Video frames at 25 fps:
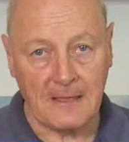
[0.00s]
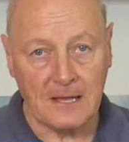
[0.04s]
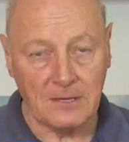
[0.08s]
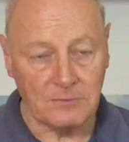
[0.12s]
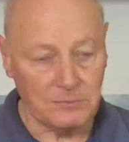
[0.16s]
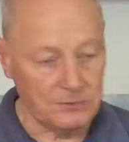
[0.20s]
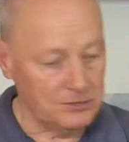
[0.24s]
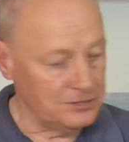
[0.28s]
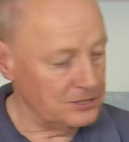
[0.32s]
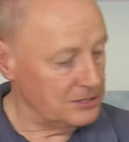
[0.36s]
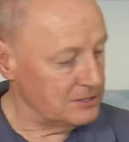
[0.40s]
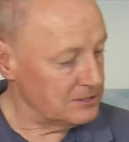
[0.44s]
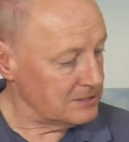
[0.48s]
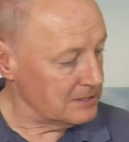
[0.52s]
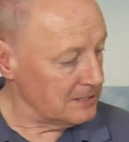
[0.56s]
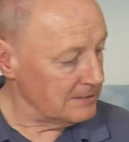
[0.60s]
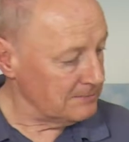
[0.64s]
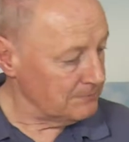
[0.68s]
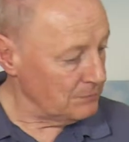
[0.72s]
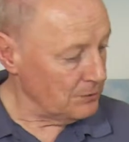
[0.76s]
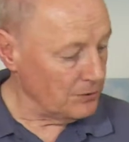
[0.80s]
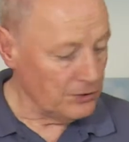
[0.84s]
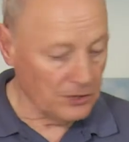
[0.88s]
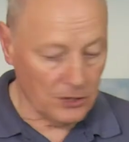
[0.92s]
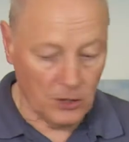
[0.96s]
which is
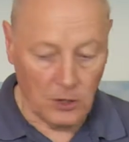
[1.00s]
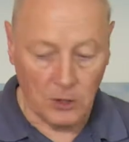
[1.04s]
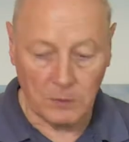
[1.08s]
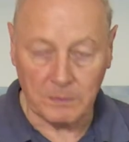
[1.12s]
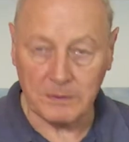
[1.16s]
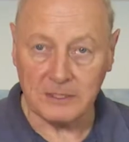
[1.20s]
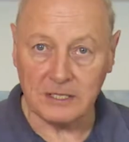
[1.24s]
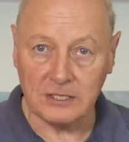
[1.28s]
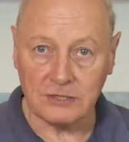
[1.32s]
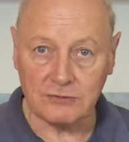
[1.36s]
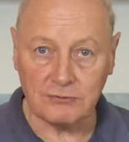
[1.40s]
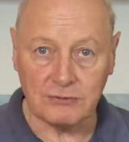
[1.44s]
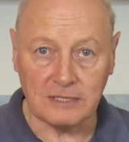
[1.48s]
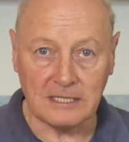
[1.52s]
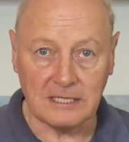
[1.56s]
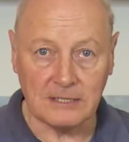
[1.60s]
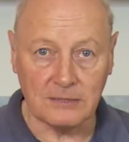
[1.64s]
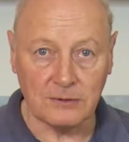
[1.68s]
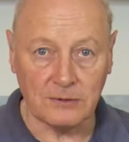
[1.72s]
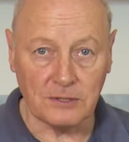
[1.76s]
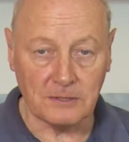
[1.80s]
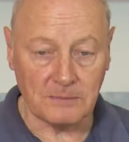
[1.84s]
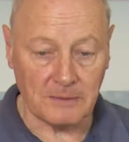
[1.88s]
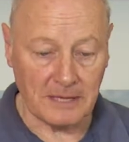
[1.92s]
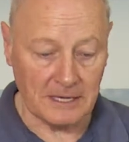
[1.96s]
what the hobby is really
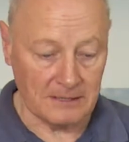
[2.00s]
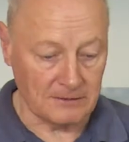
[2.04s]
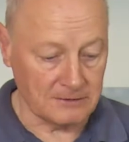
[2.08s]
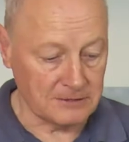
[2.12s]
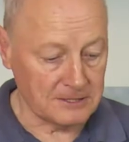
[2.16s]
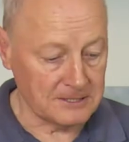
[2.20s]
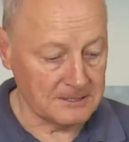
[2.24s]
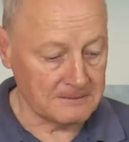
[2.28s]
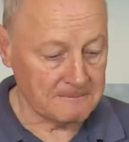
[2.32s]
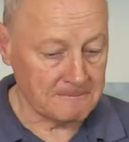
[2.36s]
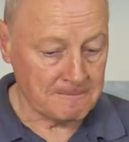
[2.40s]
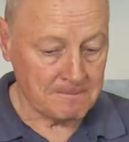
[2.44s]
all about.